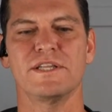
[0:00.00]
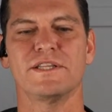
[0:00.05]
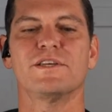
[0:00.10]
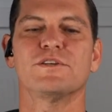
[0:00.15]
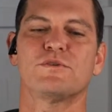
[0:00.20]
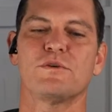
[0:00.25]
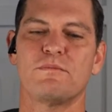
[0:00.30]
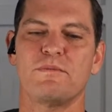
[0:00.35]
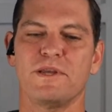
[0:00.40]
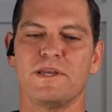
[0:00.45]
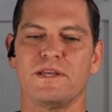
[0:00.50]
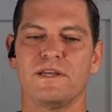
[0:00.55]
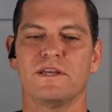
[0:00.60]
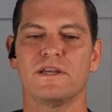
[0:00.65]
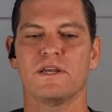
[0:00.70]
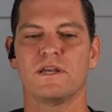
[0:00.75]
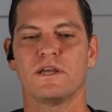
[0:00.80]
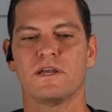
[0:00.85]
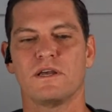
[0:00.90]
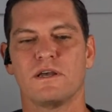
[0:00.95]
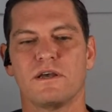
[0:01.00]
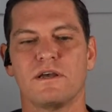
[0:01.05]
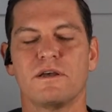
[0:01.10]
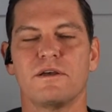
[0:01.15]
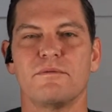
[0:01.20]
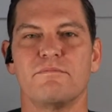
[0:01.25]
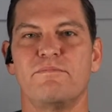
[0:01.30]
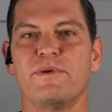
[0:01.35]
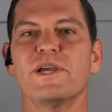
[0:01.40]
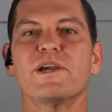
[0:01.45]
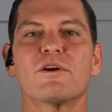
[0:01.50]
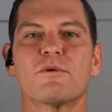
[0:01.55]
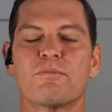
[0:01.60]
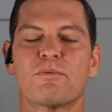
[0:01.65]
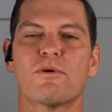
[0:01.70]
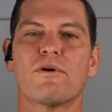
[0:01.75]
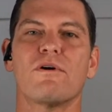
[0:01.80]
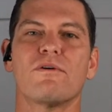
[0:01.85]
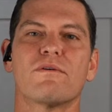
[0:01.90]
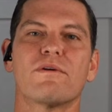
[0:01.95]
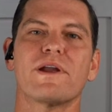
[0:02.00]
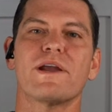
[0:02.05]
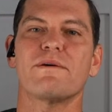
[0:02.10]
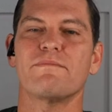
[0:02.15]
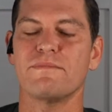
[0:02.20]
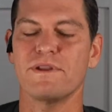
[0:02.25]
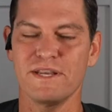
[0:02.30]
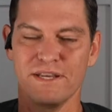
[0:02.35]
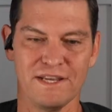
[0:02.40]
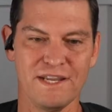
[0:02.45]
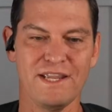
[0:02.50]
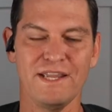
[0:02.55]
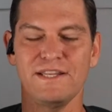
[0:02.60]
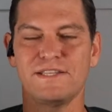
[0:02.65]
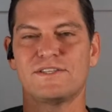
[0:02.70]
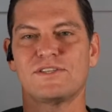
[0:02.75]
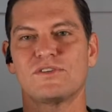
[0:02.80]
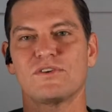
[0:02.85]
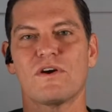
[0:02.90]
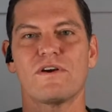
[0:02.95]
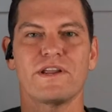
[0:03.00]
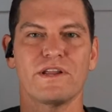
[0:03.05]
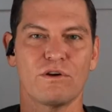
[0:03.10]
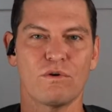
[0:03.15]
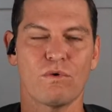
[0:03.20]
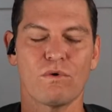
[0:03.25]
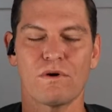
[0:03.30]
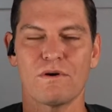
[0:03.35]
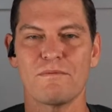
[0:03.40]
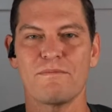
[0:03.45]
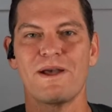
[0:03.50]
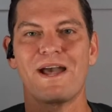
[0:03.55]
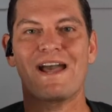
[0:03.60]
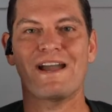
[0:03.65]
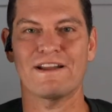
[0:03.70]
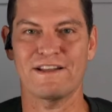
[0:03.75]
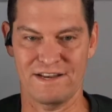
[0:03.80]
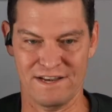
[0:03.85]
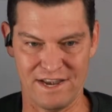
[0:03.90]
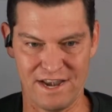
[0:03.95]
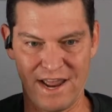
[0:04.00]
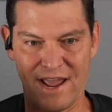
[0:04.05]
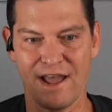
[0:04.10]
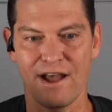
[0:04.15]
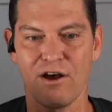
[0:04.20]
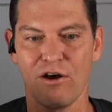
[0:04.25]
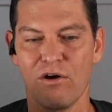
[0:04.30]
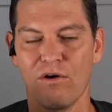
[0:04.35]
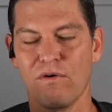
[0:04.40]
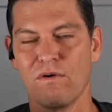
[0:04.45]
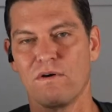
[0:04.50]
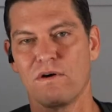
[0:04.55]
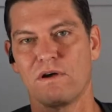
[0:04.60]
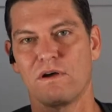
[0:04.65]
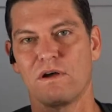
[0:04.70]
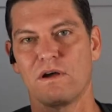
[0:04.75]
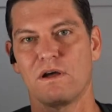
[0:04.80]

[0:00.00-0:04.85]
This would be bigger program needs starting quarterback now,